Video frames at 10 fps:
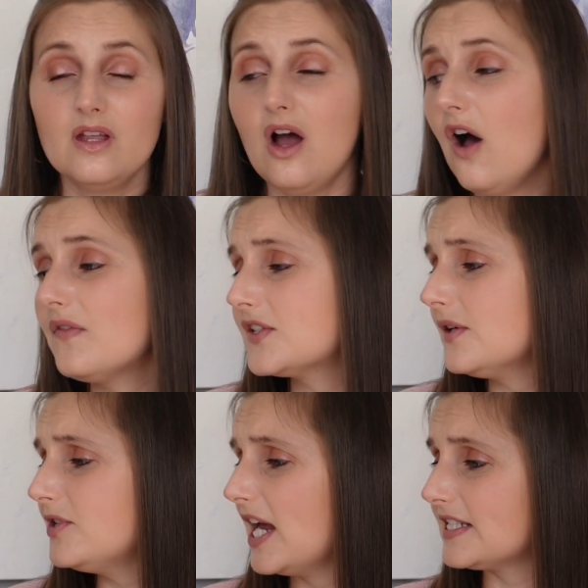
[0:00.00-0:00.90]
On the
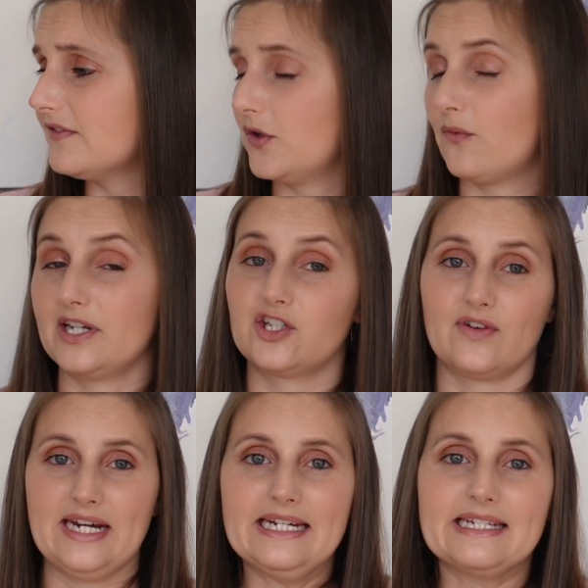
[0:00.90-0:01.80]
subject of the
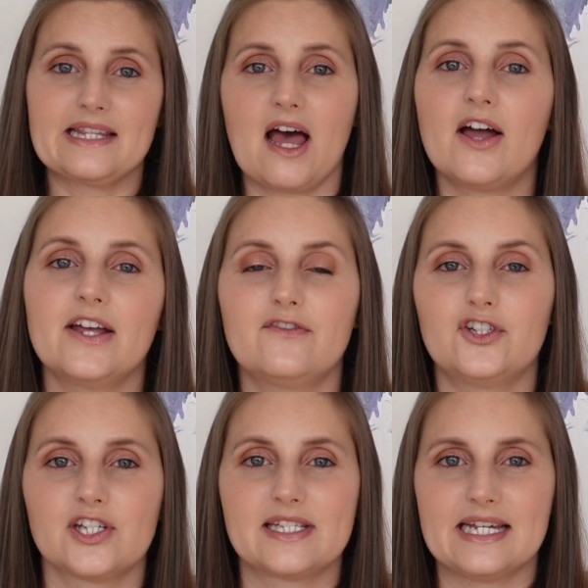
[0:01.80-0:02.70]
retreat that I have
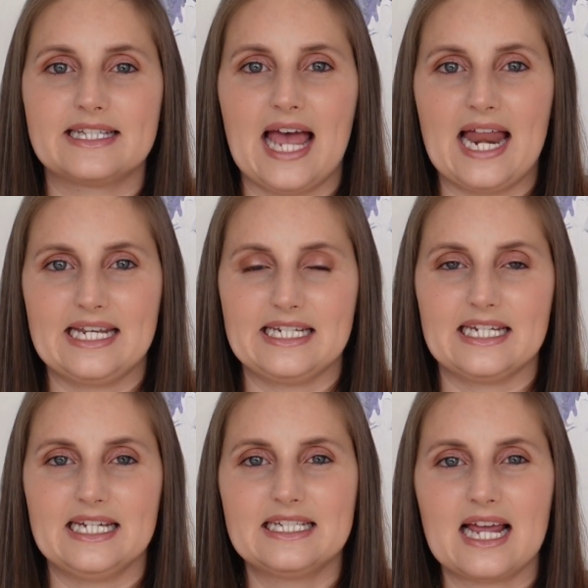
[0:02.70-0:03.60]
just
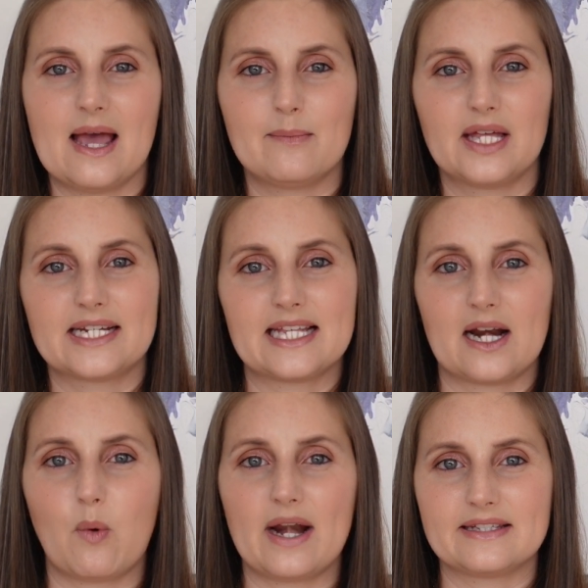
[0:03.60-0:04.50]
attended, like I said,
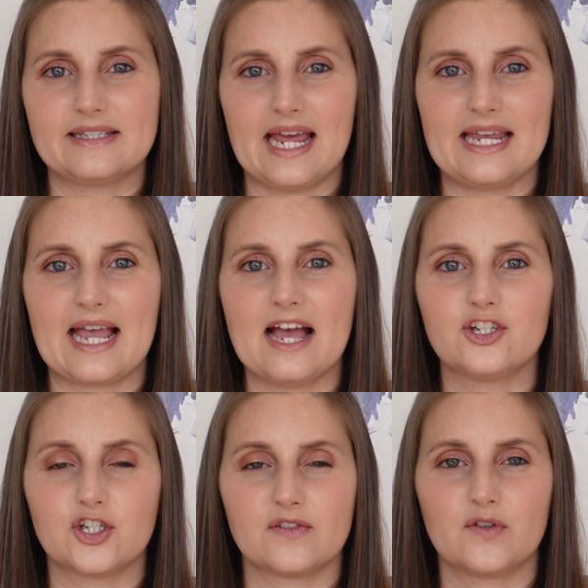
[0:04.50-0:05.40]
I went as a day
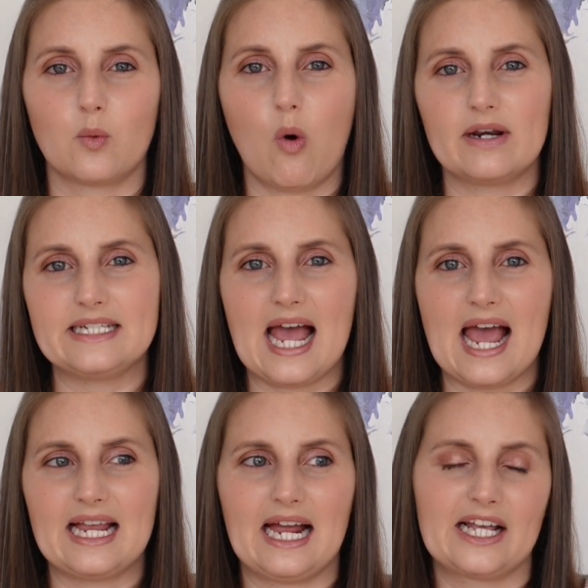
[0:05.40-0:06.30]
guest just for the one
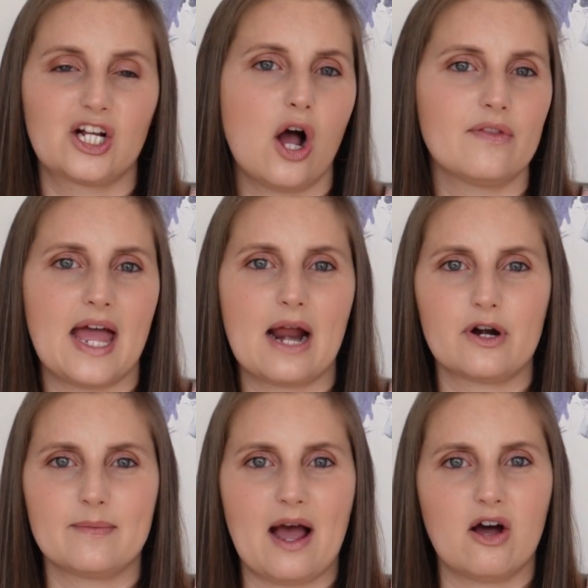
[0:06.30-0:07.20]
day, and I got there
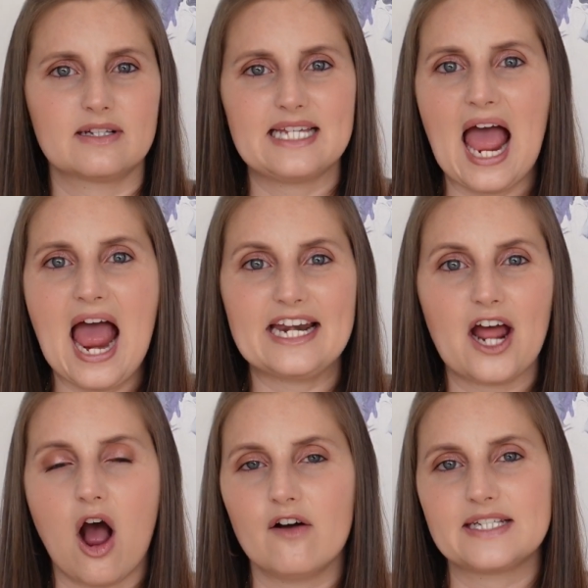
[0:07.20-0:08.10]
at about 10,
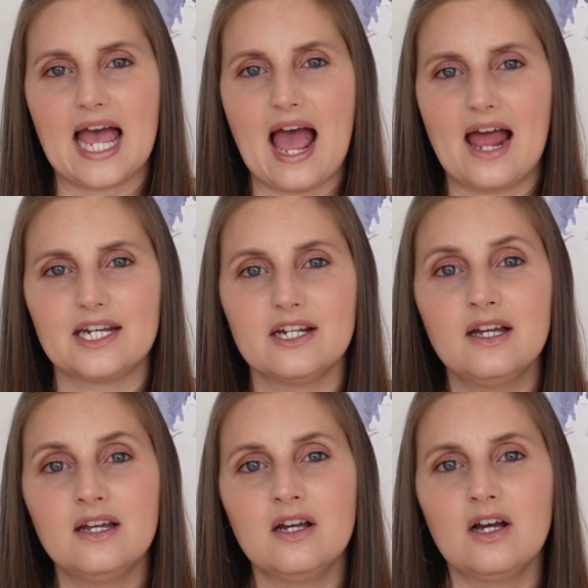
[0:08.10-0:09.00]
half 10
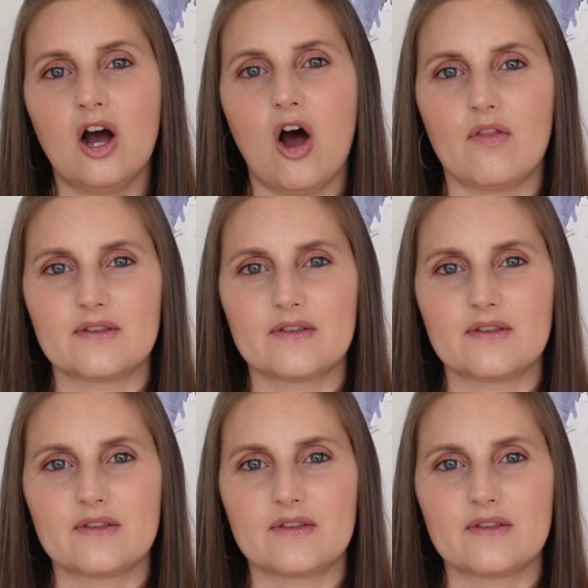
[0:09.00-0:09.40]
on the